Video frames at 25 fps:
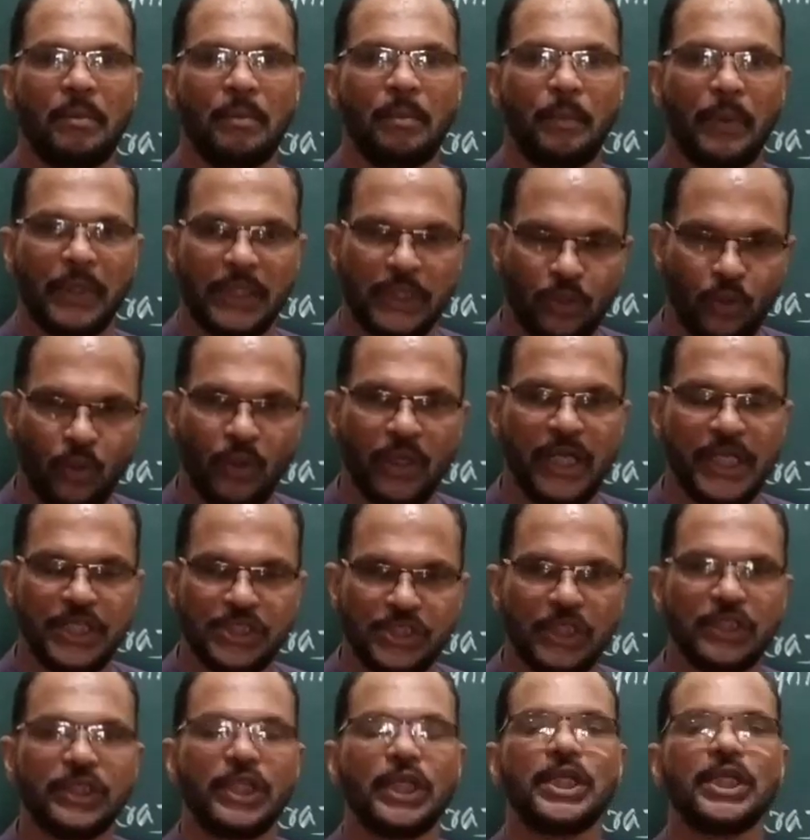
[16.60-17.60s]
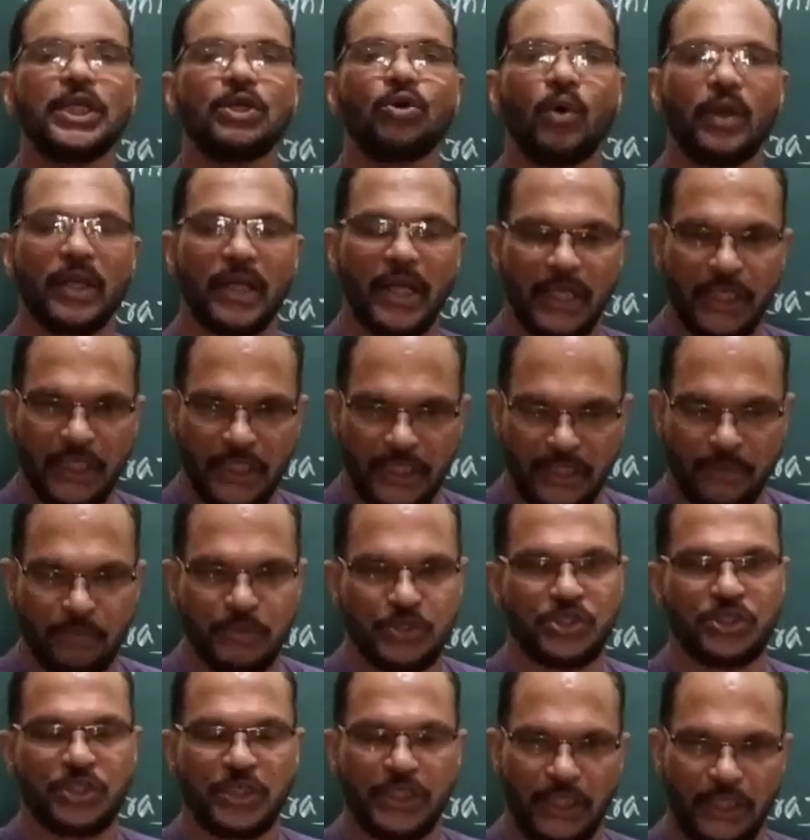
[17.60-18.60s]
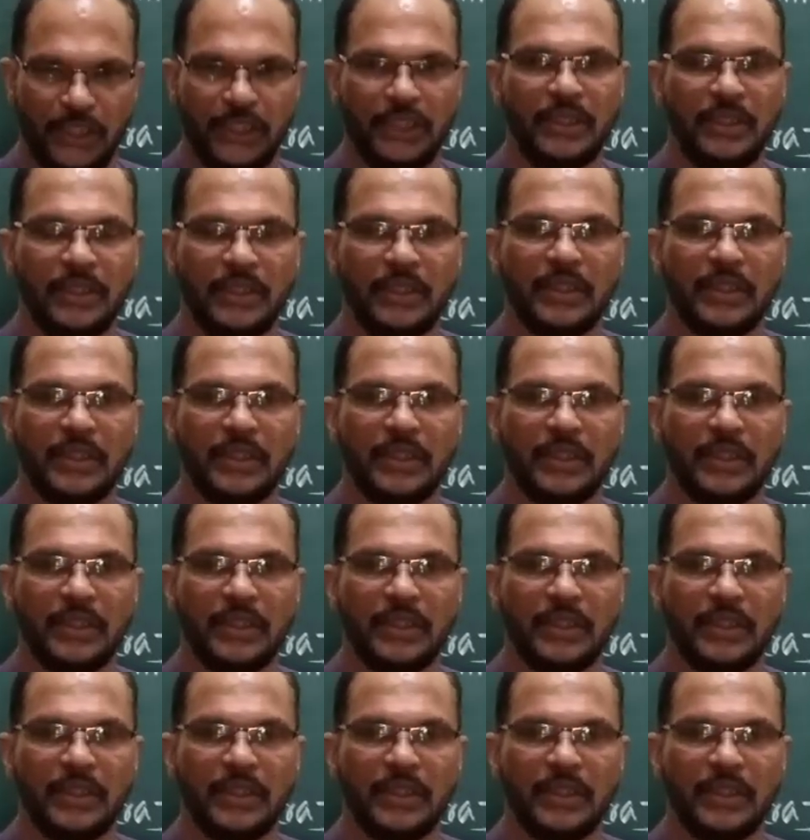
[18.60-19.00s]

particularly synthetic organic chemistry,